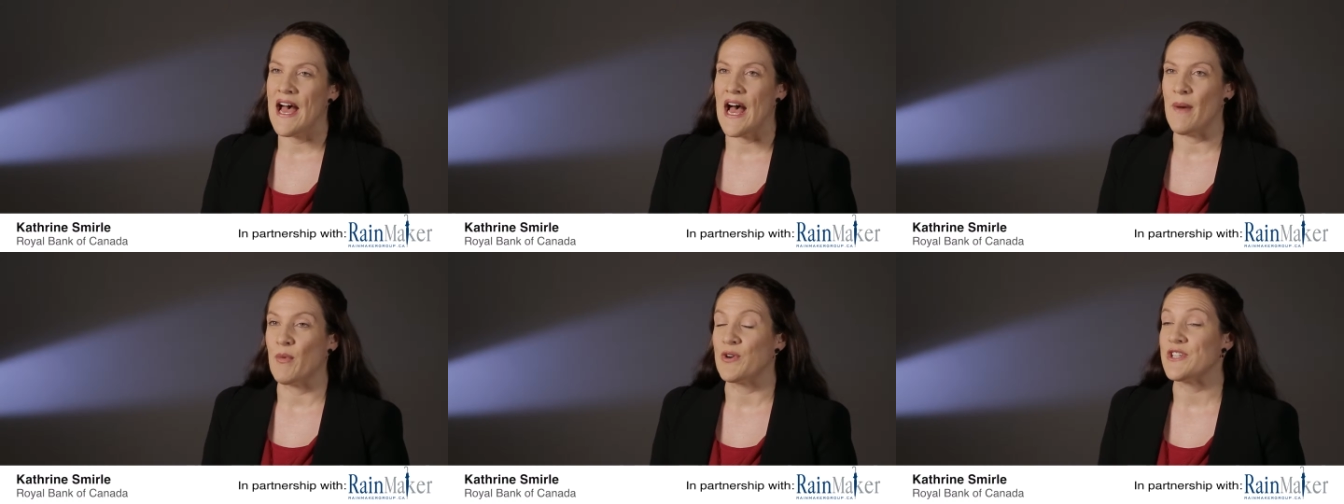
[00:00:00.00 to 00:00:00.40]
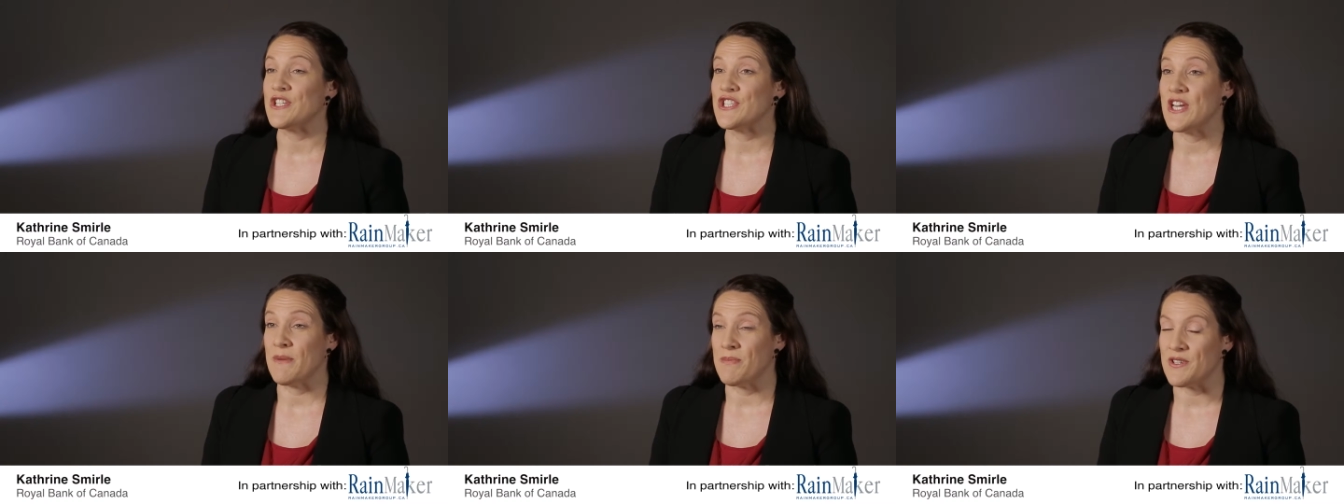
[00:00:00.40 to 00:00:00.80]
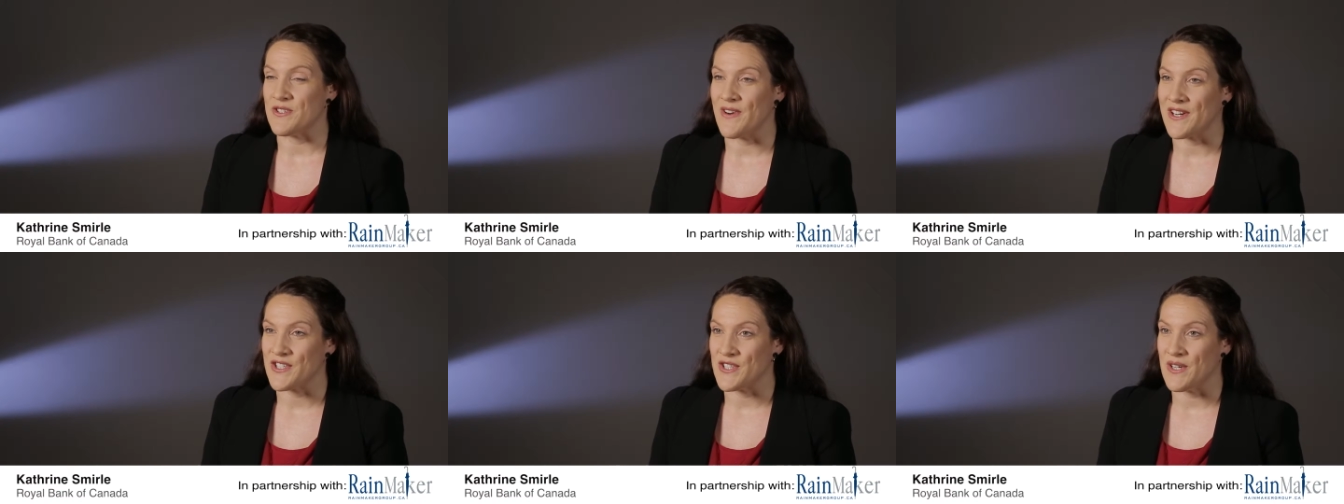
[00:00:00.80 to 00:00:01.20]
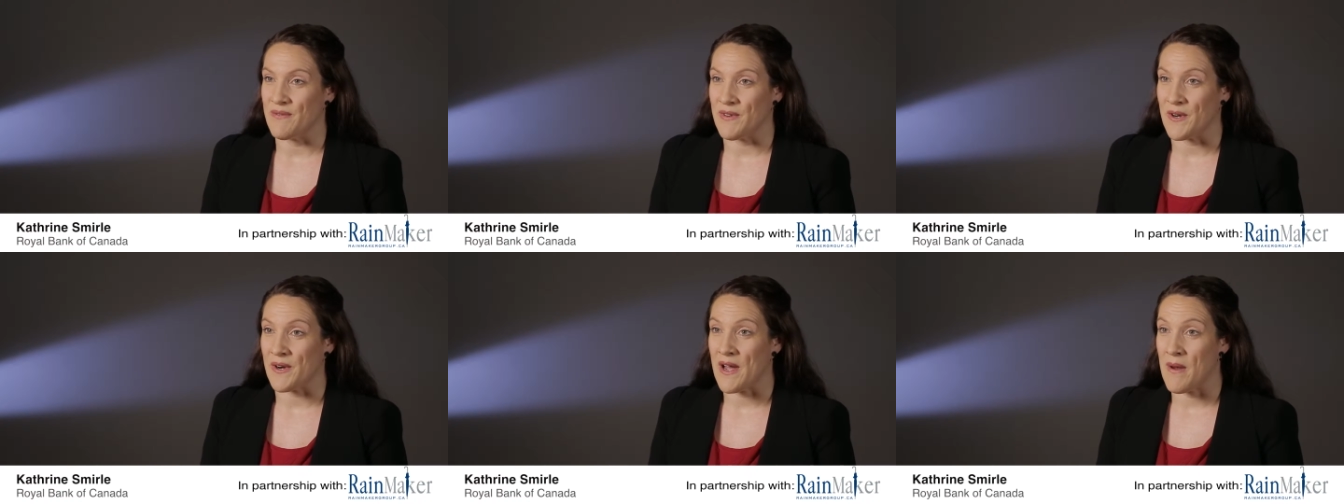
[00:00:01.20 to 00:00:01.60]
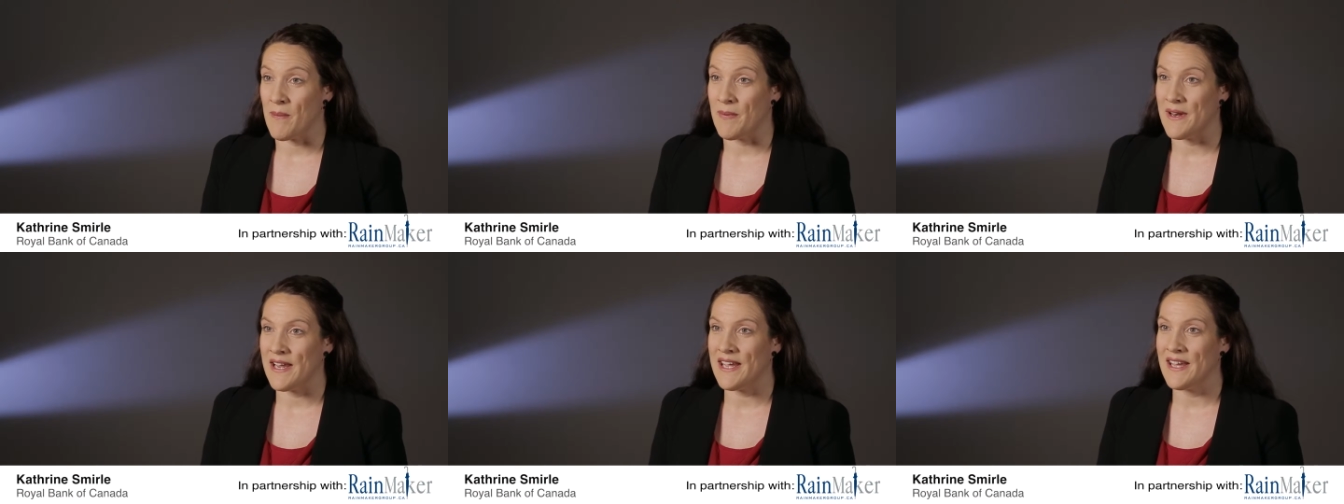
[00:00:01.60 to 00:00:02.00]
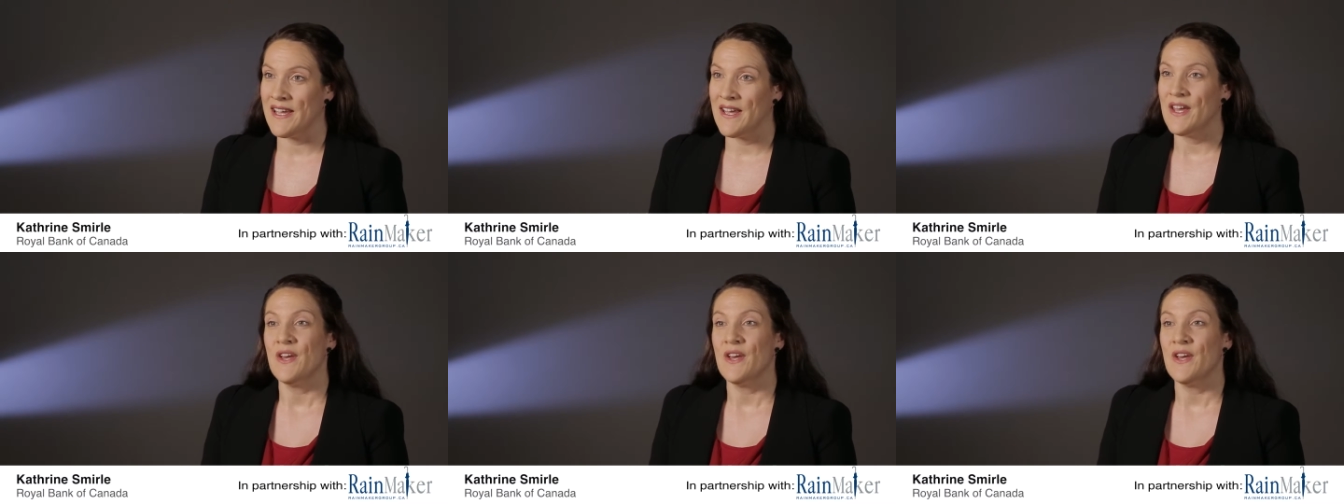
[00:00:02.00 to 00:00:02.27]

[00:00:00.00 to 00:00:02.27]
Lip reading: or to shape the direction of your company.